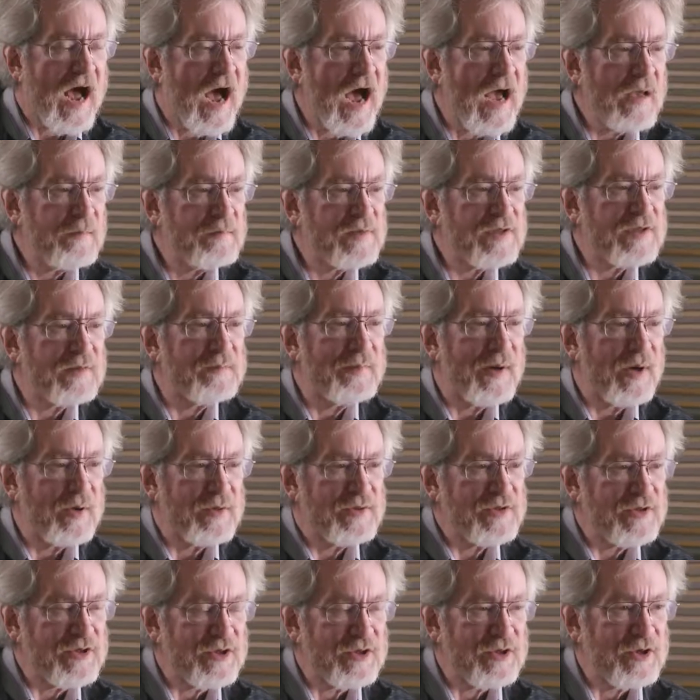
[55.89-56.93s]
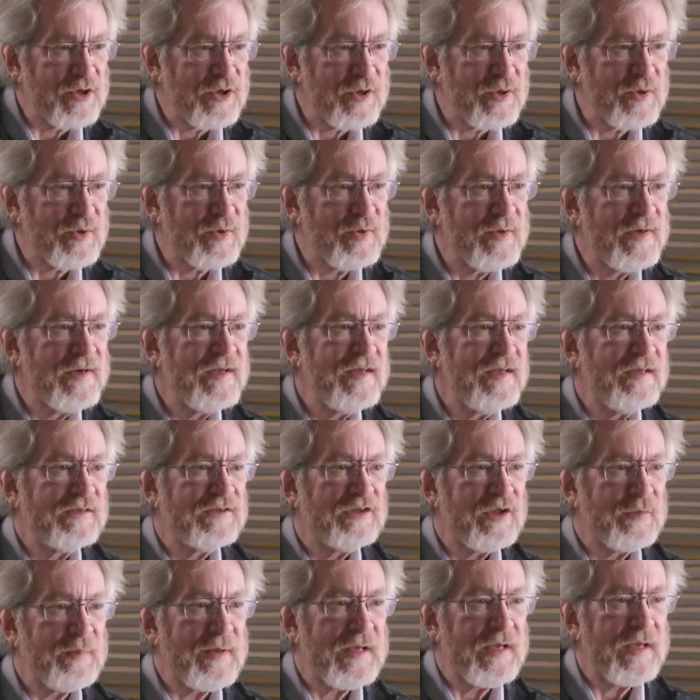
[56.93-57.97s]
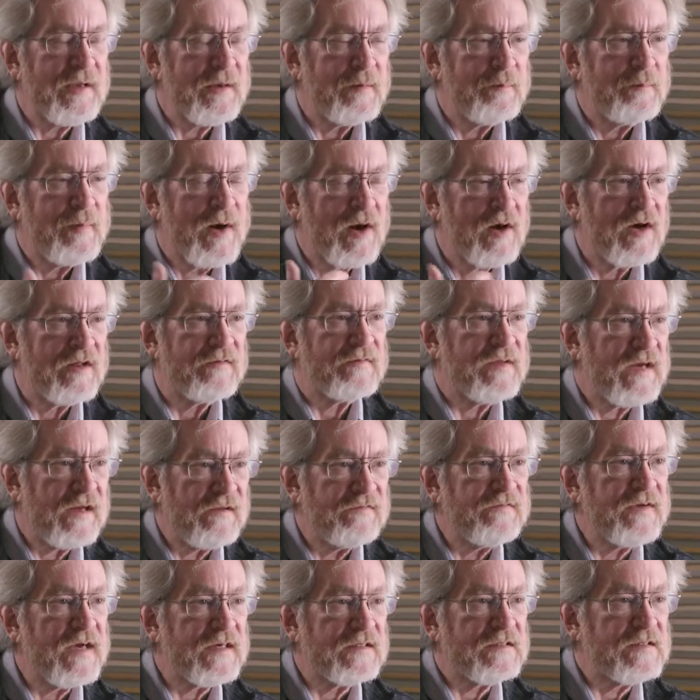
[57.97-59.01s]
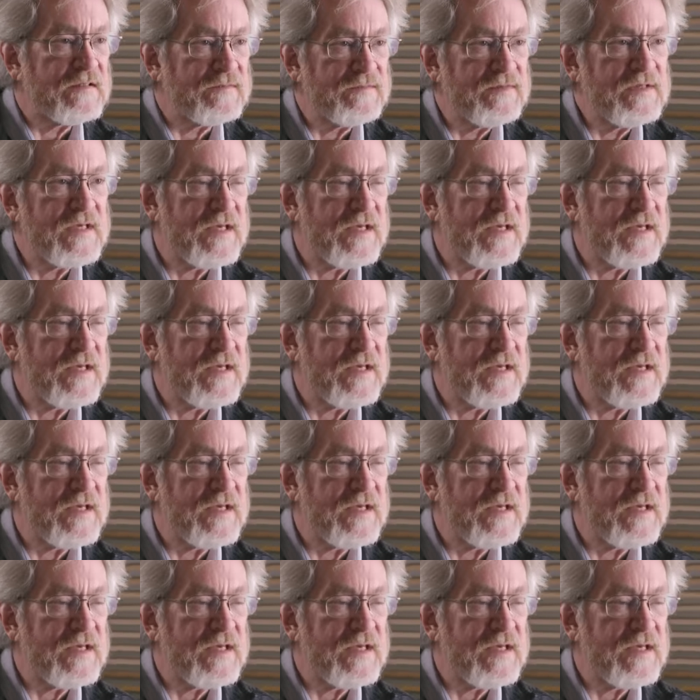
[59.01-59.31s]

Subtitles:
I'm supposed to do to be part of an effective